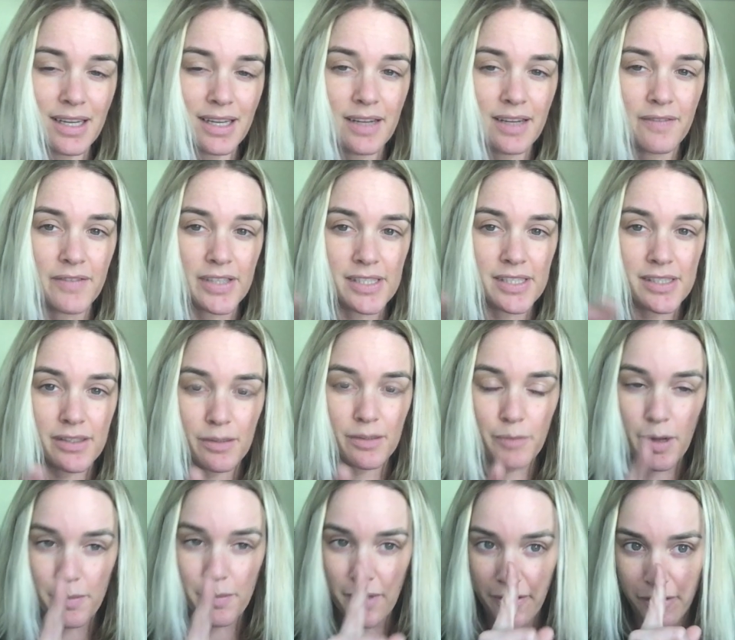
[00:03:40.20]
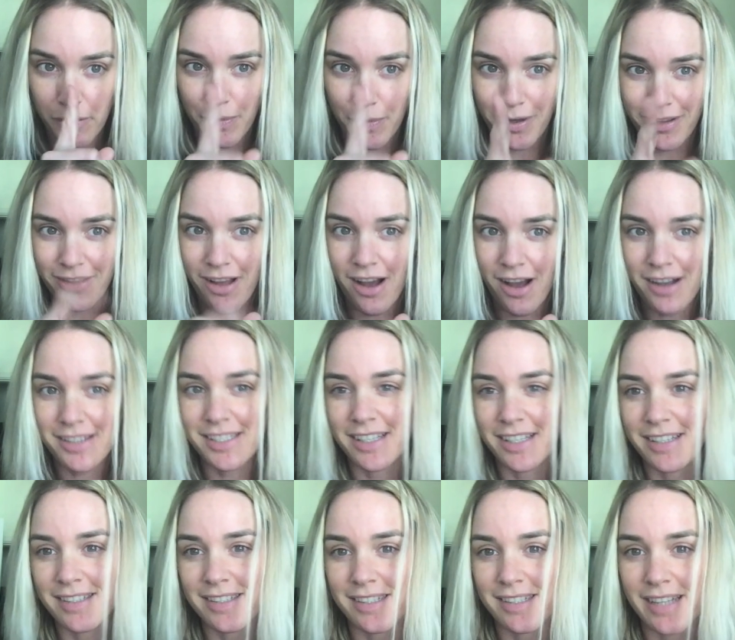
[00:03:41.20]
Victor and my mother were locked
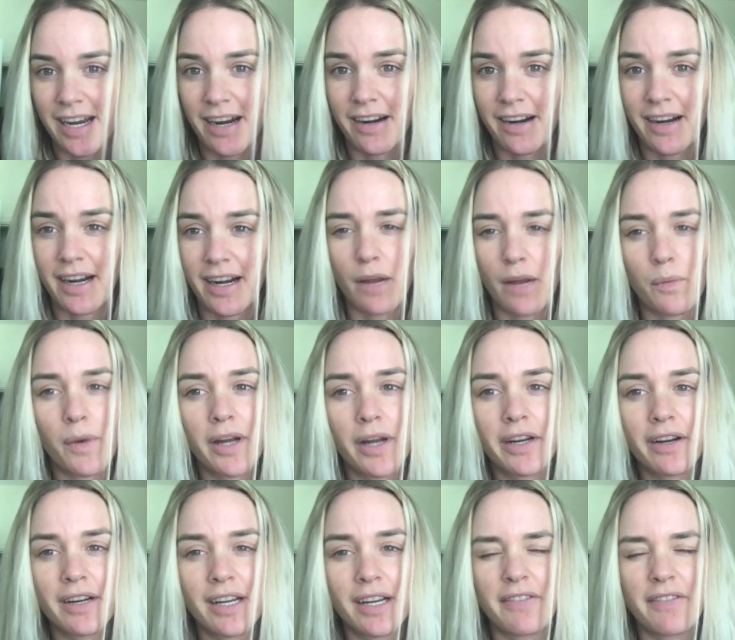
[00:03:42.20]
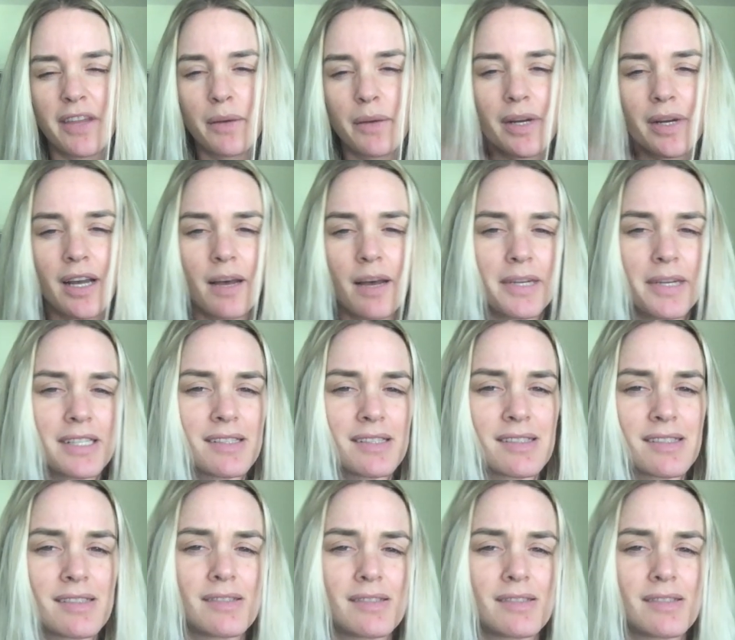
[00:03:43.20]
in a stare, and I wondered if they were coming to